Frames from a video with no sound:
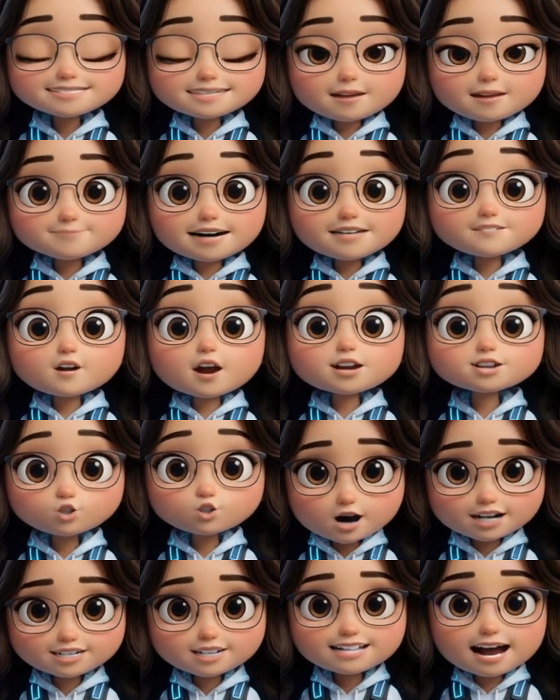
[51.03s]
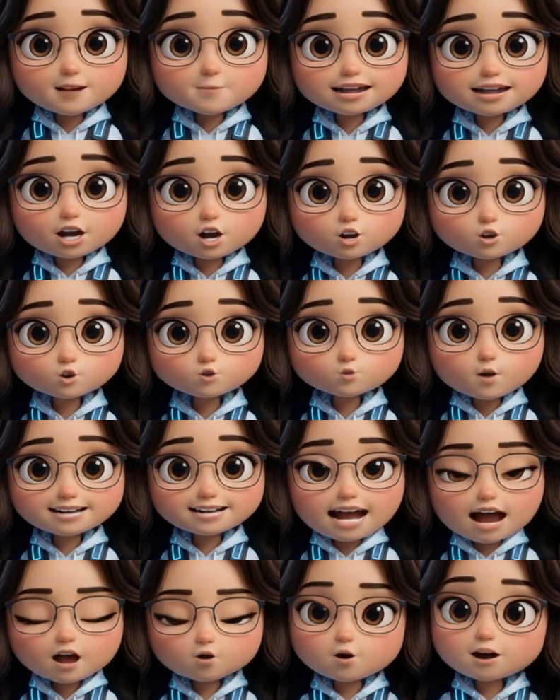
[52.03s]
what is this new YouTube
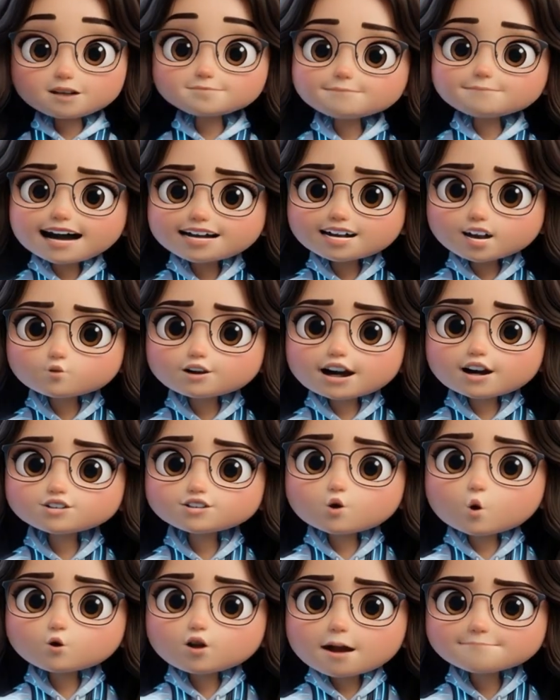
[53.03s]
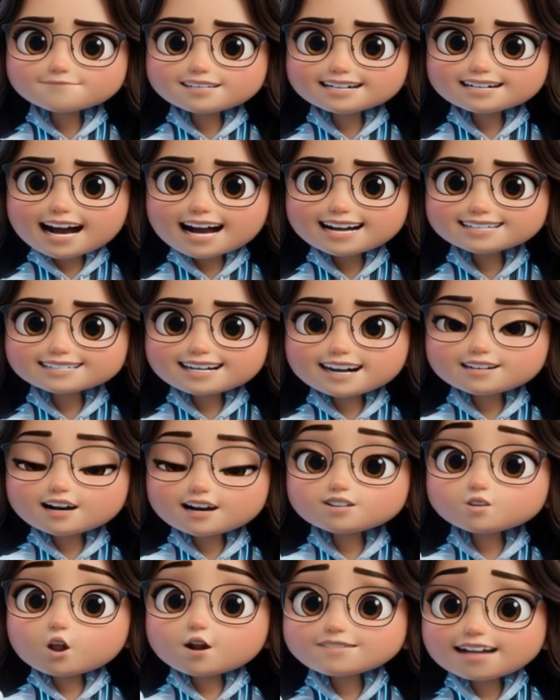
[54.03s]
Posts feature, how posts
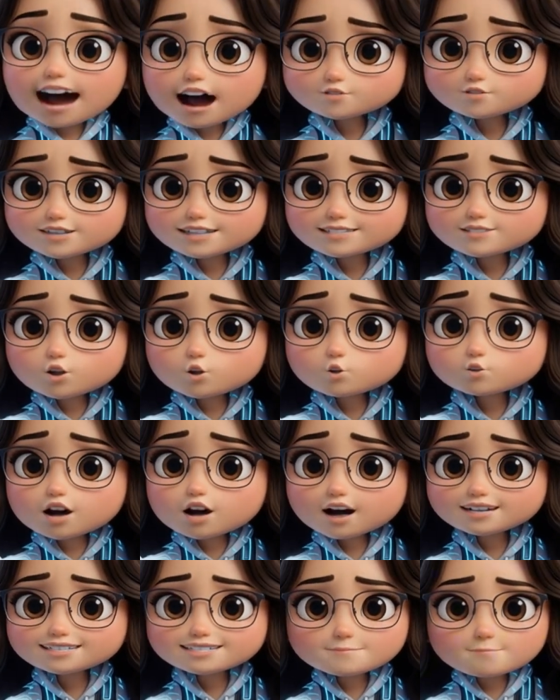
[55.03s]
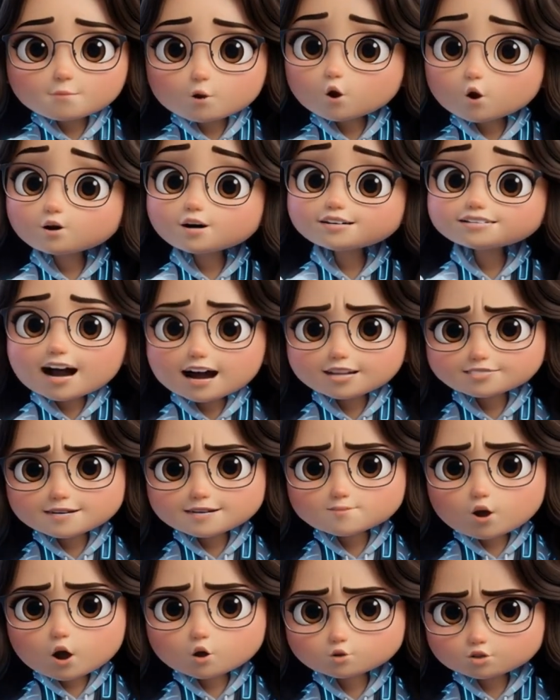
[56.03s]
are appearing in Shorts feed,
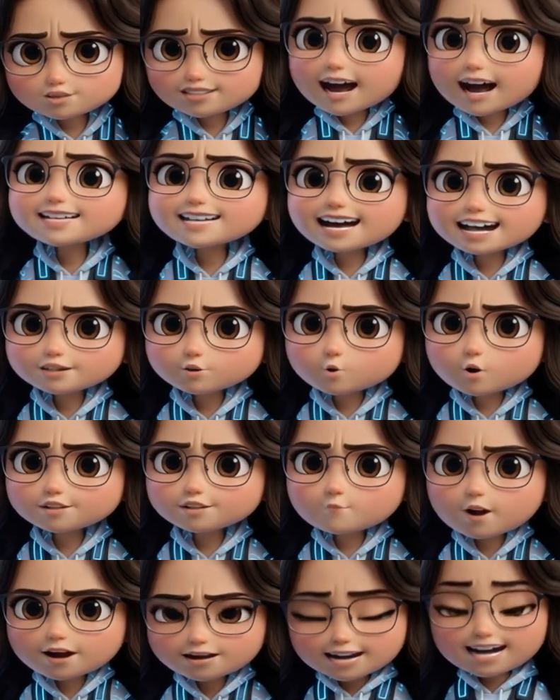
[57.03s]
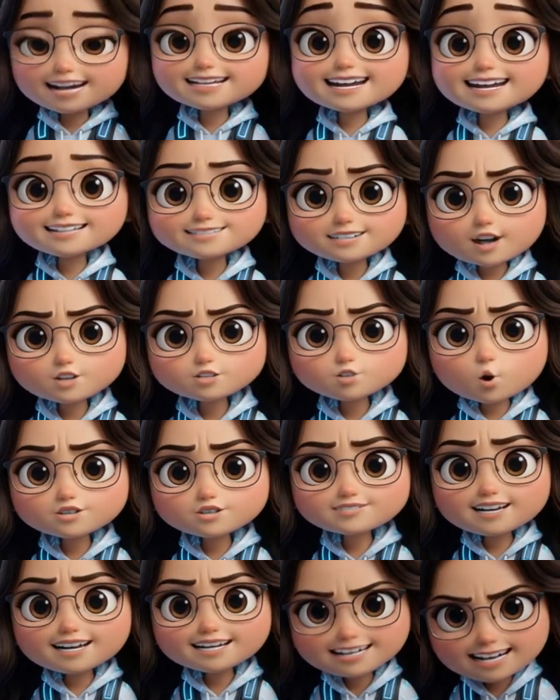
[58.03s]
whether it increases subscribers,
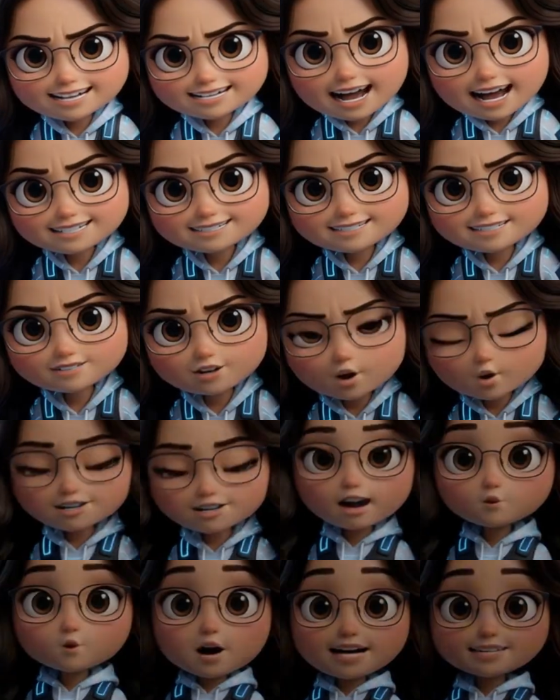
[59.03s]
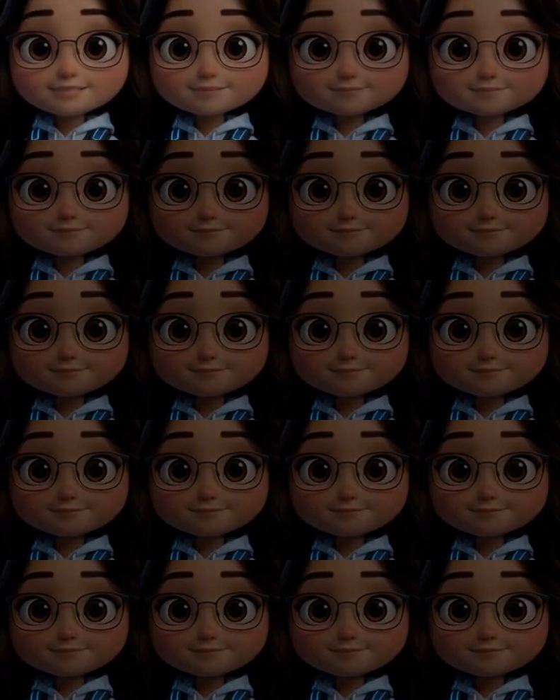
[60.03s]
reach, and watch hours,